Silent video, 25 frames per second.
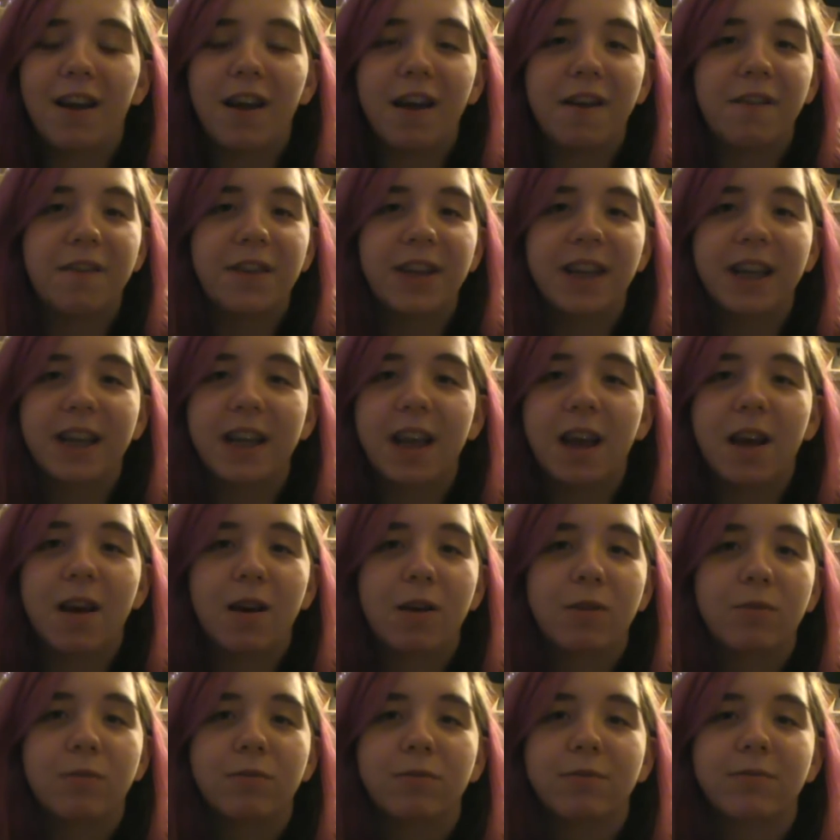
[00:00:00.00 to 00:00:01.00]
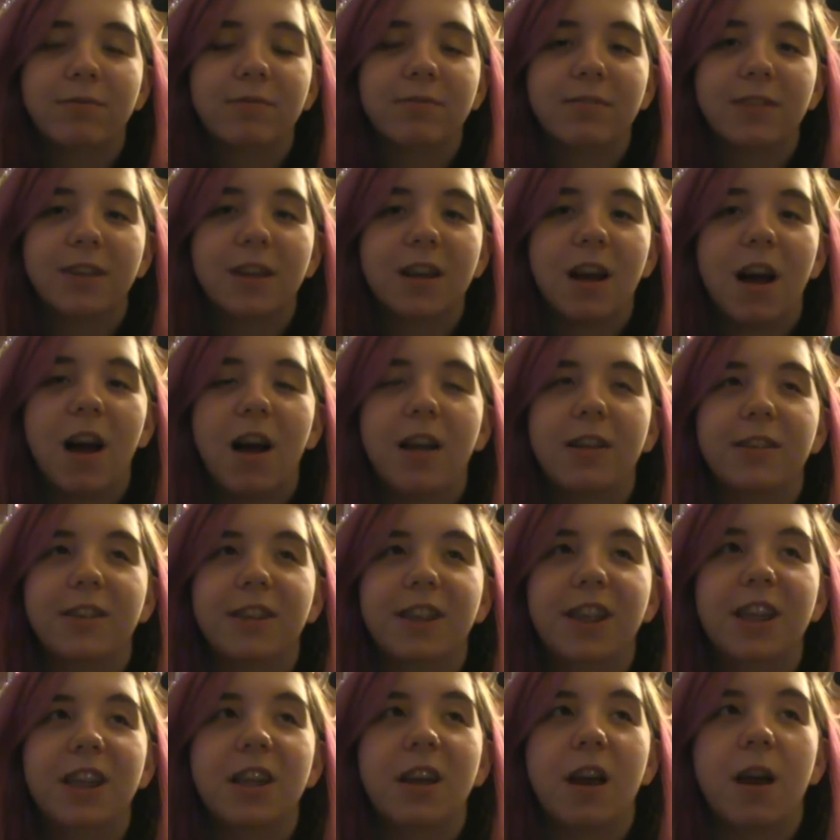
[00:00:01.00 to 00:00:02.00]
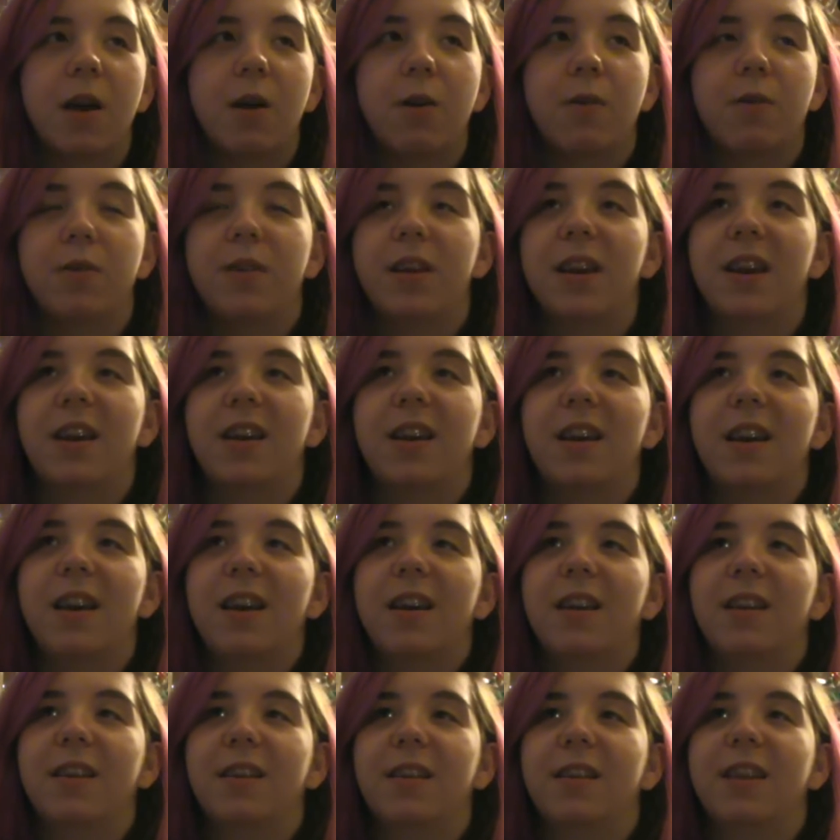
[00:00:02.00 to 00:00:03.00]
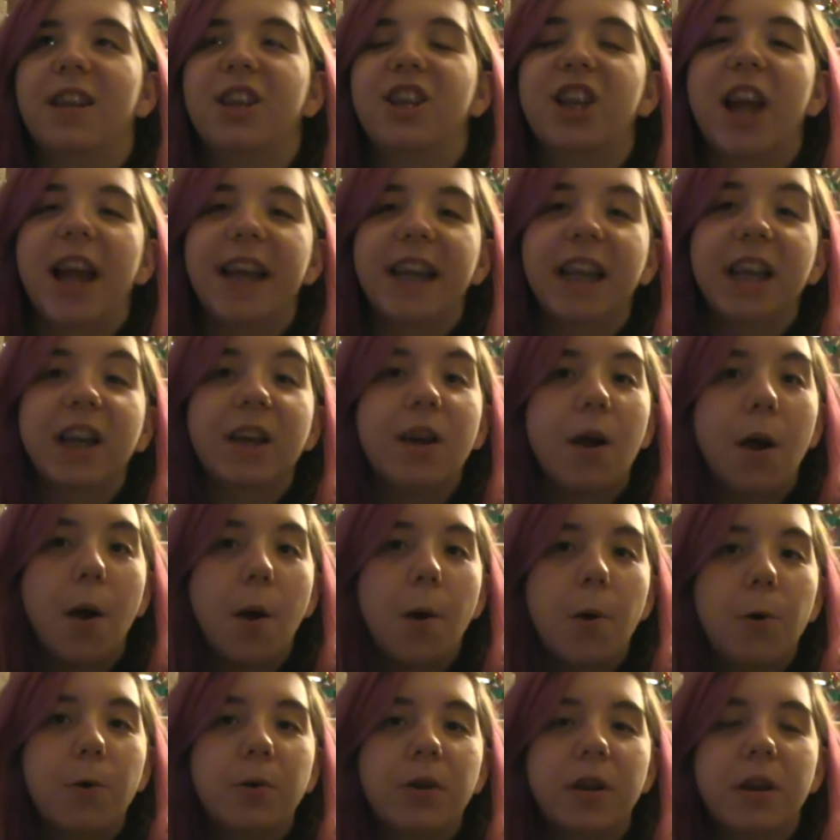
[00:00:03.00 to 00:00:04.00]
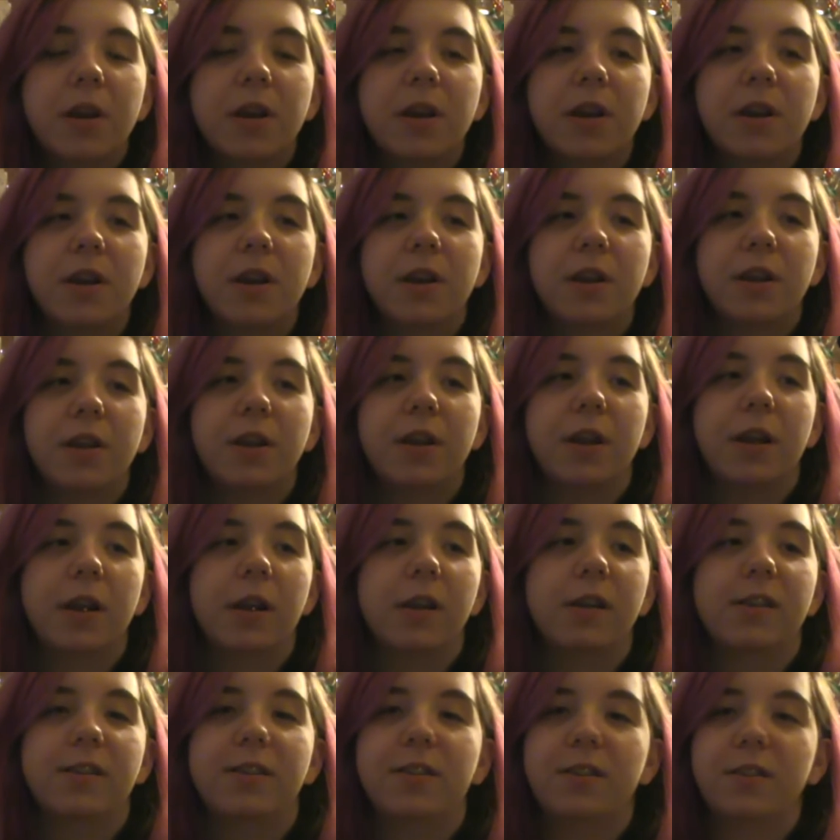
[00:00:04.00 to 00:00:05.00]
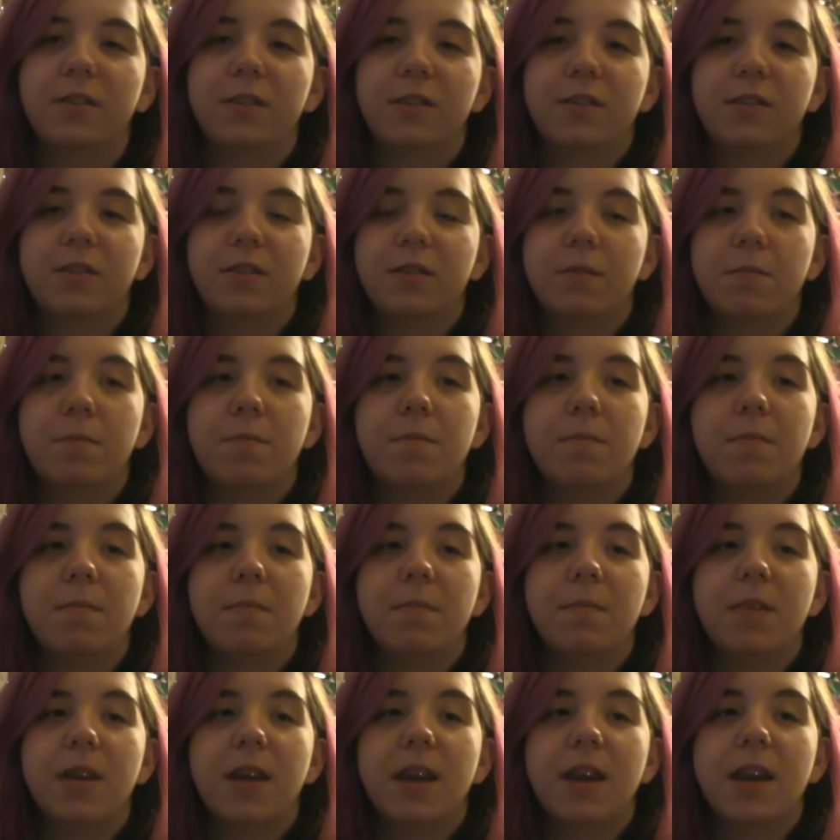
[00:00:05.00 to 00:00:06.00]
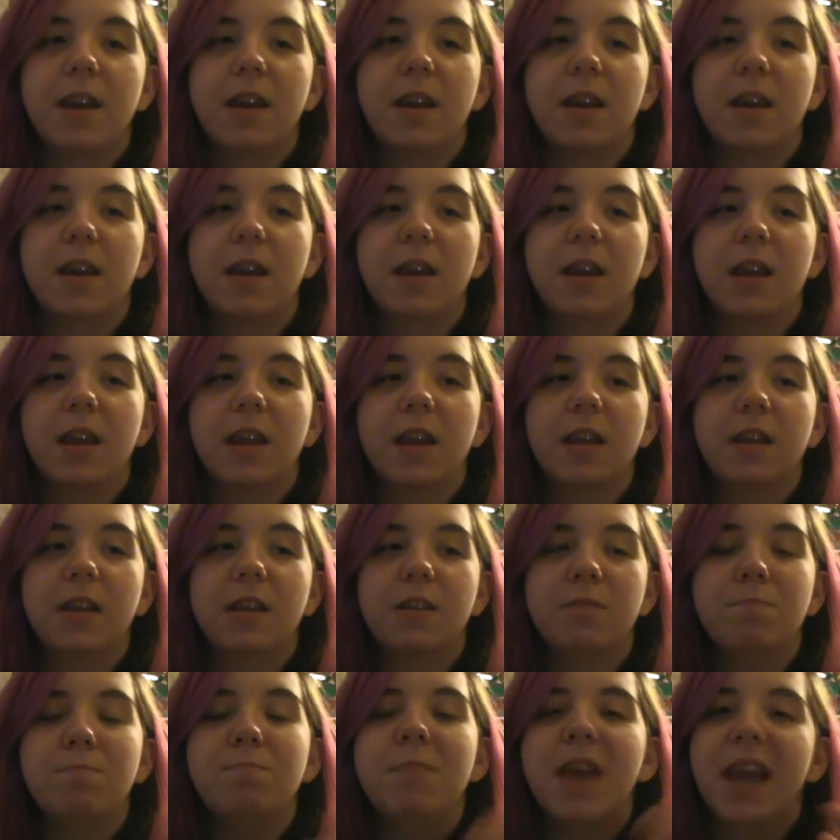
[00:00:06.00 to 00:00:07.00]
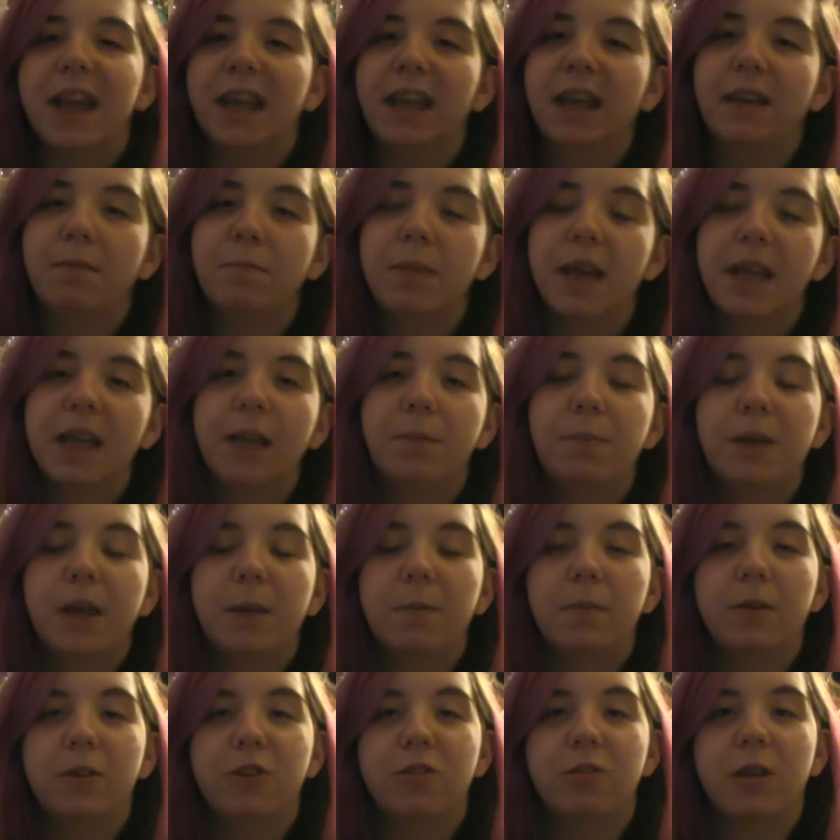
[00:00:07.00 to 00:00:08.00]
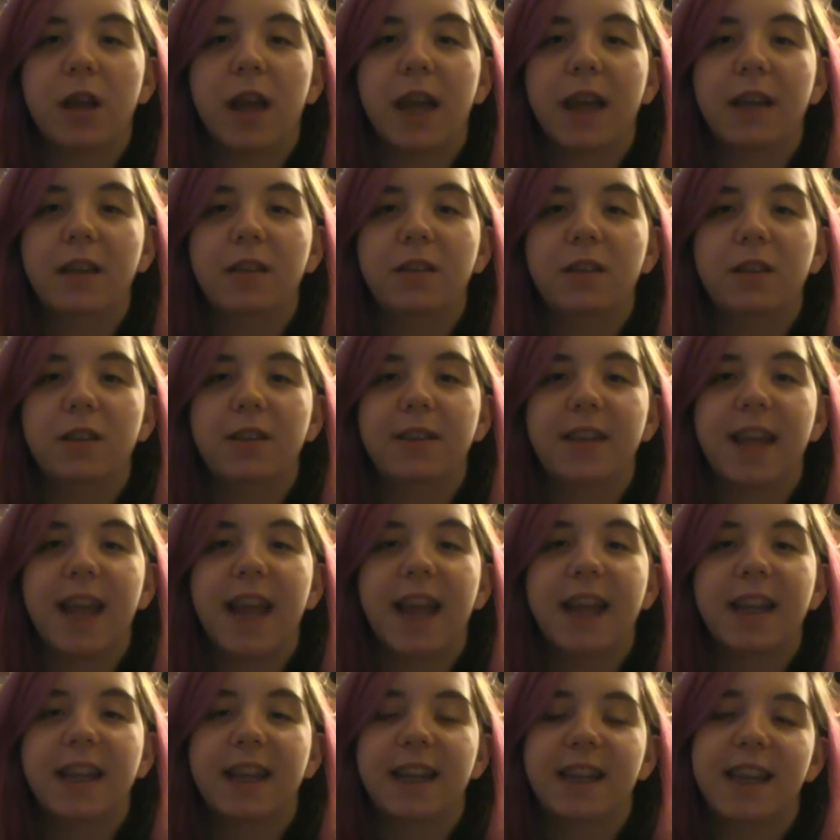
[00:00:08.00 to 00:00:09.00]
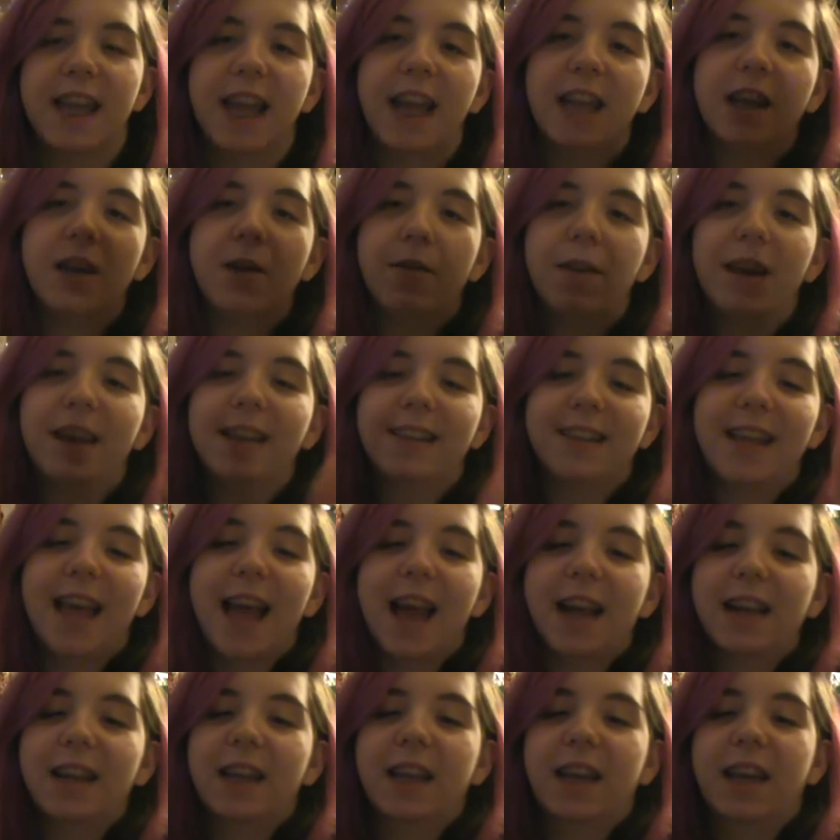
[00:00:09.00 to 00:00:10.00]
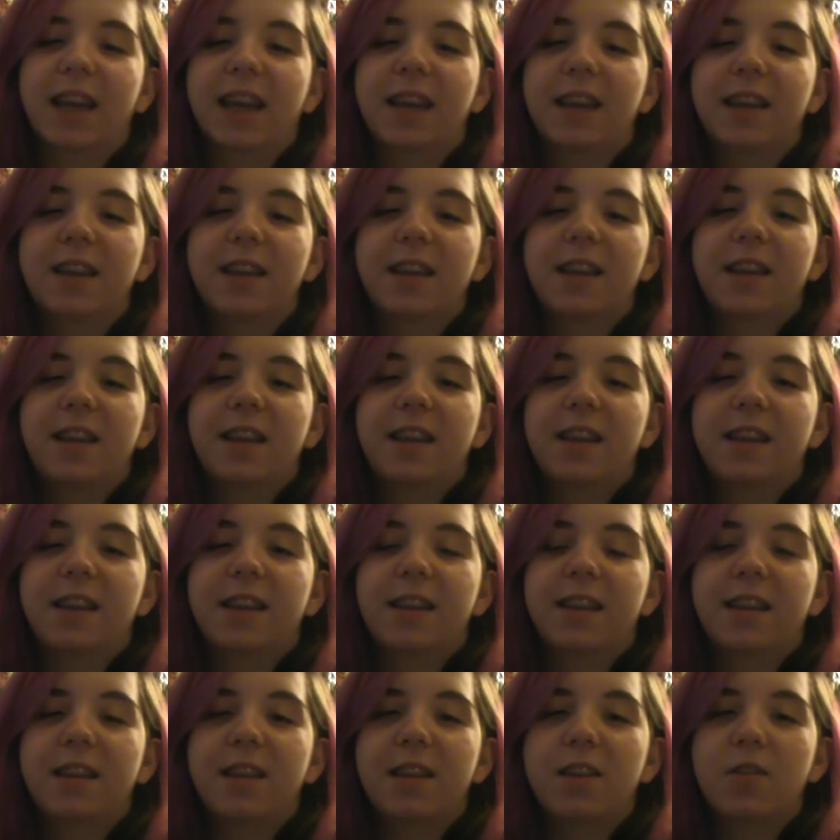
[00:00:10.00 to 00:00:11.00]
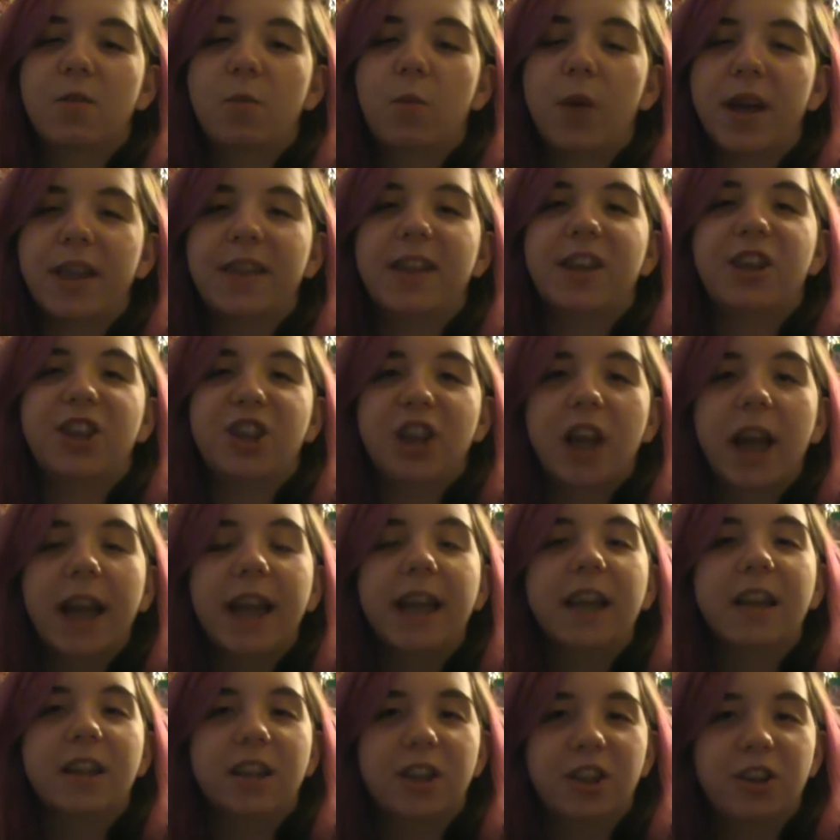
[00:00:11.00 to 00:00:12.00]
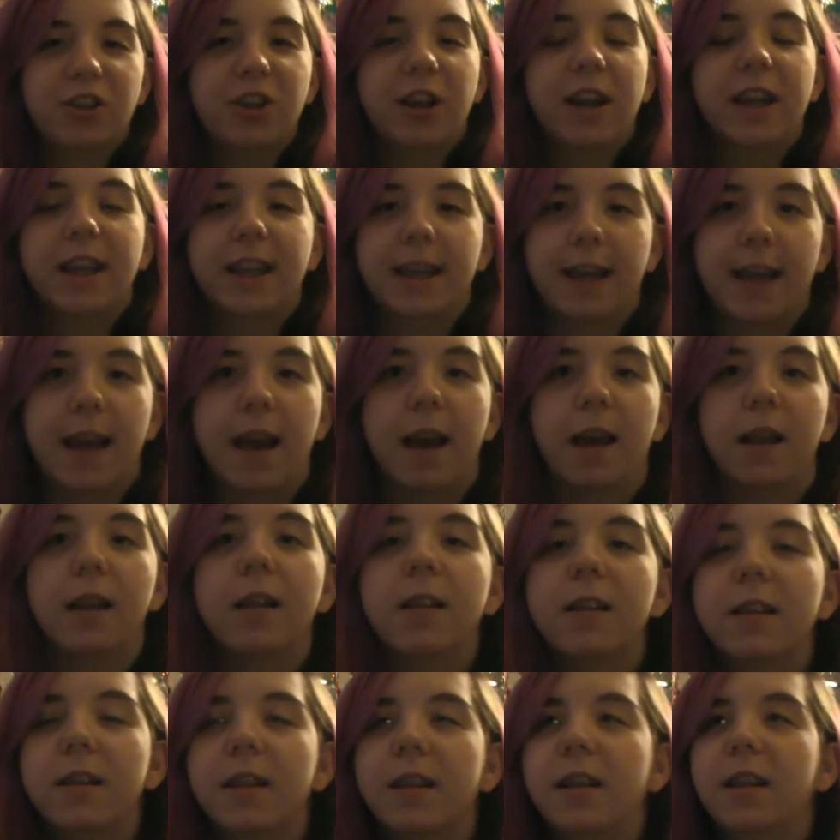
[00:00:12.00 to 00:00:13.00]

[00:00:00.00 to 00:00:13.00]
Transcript: video called, you know, the Shining Code. There's many people saying that they know exactly what The Shining is trying to tell,